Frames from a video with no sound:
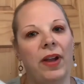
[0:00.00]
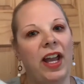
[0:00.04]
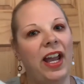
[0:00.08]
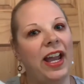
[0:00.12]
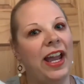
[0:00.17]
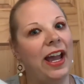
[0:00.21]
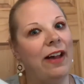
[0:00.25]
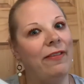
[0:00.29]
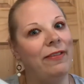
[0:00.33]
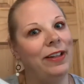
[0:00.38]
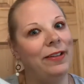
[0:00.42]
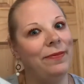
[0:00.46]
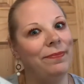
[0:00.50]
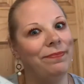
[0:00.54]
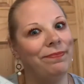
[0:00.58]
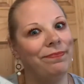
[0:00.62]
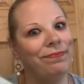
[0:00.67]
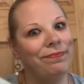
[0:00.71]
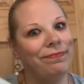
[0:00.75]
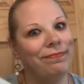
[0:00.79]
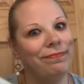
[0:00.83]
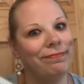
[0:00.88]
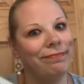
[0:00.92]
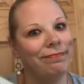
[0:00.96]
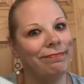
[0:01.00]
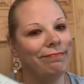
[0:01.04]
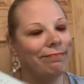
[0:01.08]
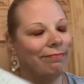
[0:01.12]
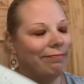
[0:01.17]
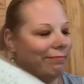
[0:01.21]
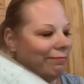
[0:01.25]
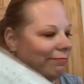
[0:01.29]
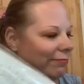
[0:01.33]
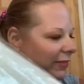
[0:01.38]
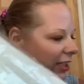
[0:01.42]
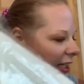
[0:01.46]
I have
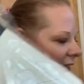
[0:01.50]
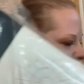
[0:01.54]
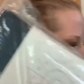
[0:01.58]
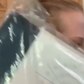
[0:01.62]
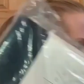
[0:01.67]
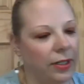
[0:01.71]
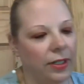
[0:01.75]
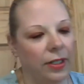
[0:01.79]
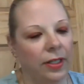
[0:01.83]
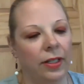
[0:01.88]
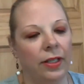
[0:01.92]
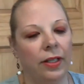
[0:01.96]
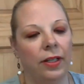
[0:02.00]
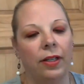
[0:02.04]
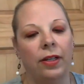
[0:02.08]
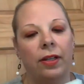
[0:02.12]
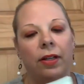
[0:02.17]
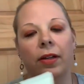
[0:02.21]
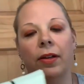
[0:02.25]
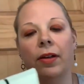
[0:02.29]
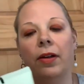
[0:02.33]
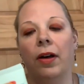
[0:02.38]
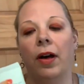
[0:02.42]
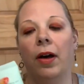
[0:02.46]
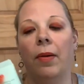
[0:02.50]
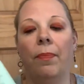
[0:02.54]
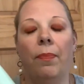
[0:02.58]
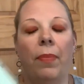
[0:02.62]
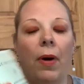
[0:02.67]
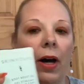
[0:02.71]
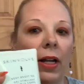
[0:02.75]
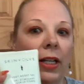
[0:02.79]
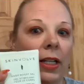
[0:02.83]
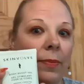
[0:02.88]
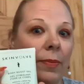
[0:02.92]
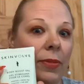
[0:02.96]
it. A
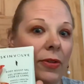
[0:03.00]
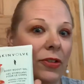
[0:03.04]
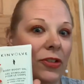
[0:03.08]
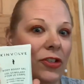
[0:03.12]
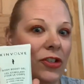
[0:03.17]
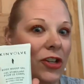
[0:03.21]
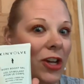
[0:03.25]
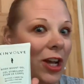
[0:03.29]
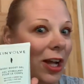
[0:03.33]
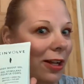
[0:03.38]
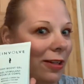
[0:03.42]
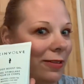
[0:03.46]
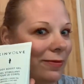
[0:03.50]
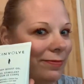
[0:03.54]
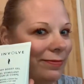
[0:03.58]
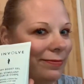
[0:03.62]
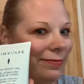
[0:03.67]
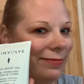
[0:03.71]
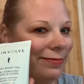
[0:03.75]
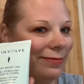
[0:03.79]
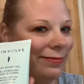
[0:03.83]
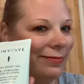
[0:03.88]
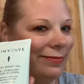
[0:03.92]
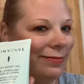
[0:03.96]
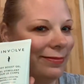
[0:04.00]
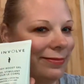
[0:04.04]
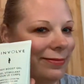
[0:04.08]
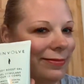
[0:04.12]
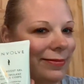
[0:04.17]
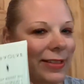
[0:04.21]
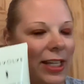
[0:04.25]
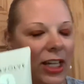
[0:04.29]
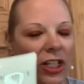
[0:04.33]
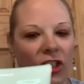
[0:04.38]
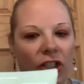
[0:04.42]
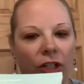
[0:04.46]
body boost gel.
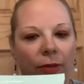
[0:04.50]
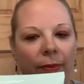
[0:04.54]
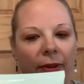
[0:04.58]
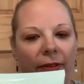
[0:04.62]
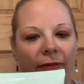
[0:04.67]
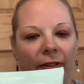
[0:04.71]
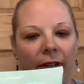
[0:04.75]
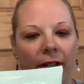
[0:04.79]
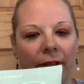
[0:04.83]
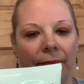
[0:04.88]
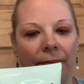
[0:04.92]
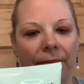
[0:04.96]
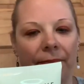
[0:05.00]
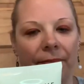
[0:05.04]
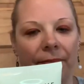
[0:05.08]
That should be fun.